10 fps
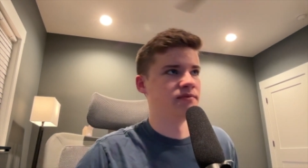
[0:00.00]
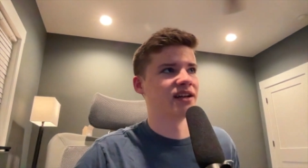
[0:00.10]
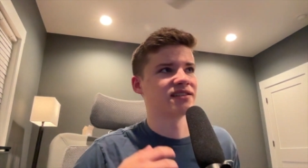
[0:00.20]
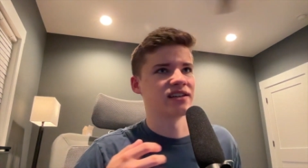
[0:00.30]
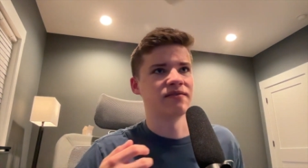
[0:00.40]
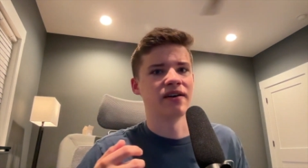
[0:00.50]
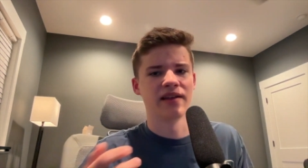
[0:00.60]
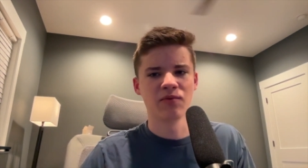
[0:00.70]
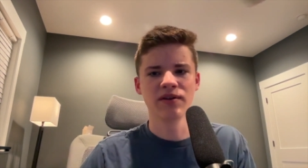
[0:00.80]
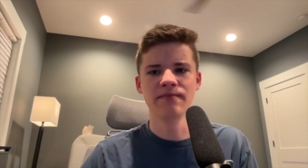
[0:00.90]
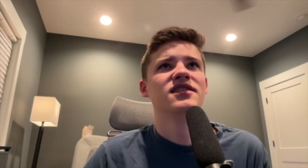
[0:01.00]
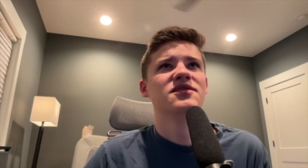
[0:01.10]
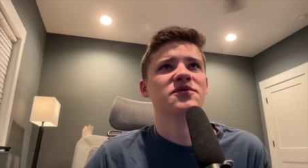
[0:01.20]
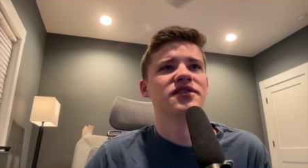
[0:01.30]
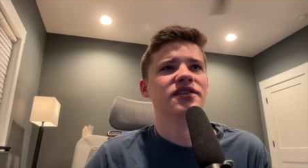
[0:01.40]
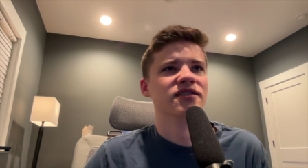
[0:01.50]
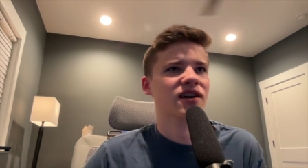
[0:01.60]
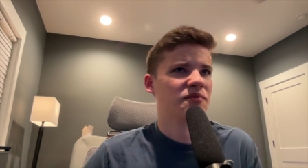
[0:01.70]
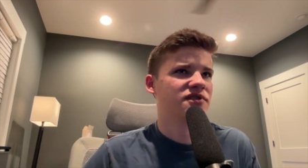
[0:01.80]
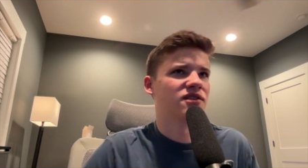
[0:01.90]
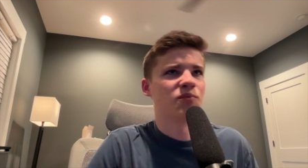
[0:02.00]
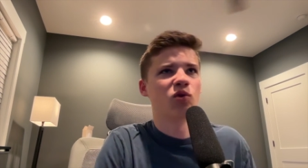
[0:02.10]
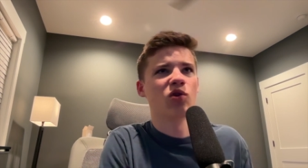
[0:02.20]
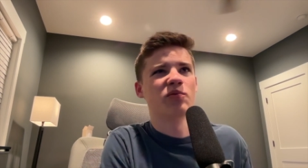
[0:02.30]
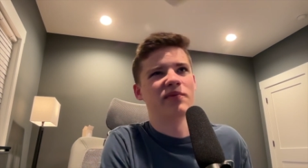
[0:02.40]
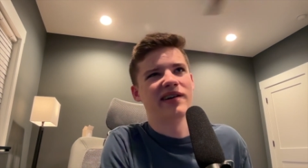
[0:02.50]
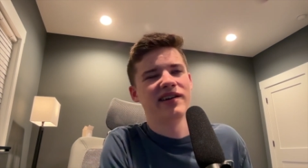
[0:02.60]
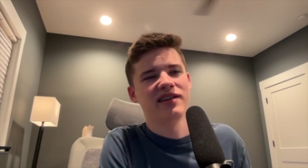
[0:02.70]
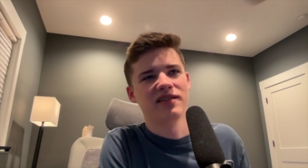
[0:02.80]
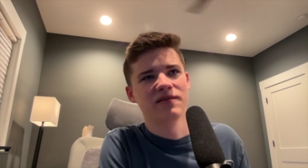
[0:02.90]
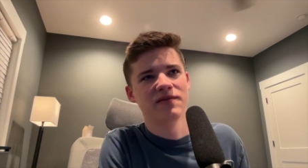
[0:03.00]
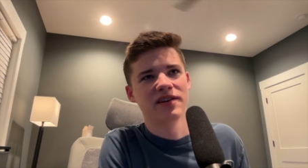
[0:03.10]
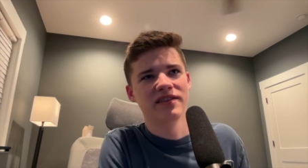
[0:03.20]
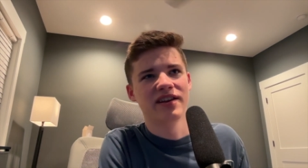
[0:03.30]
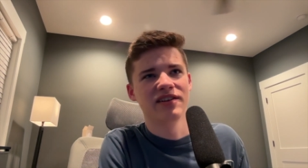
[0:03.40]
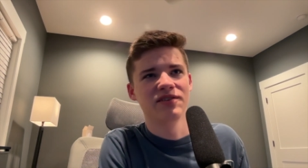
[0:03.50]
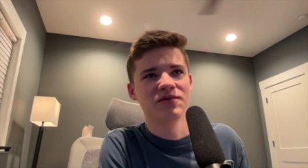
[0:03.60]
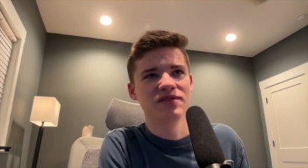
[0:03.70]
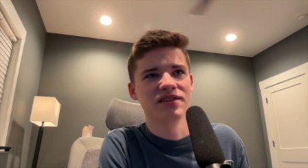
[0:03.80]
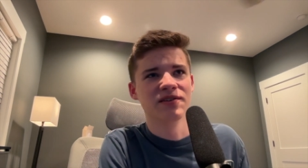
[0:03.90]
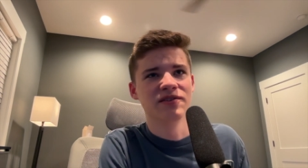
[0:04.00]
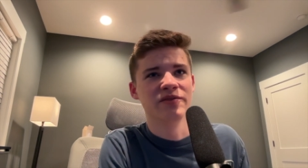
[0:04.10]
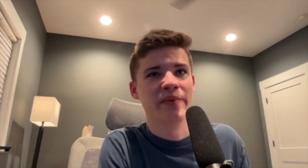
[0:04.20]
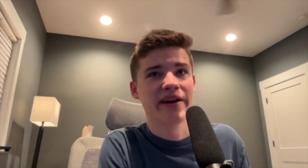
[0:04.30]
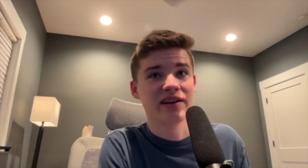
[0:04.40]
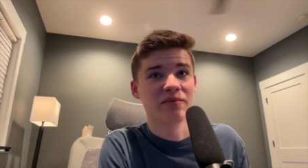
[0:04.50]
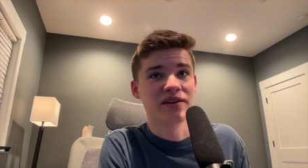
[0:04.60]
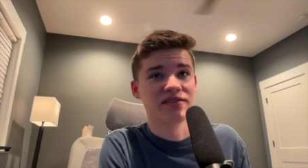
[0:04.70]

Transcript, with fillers: that's kind of how that went. Since we're here, I'm just going to pull up my config that I use here to back up my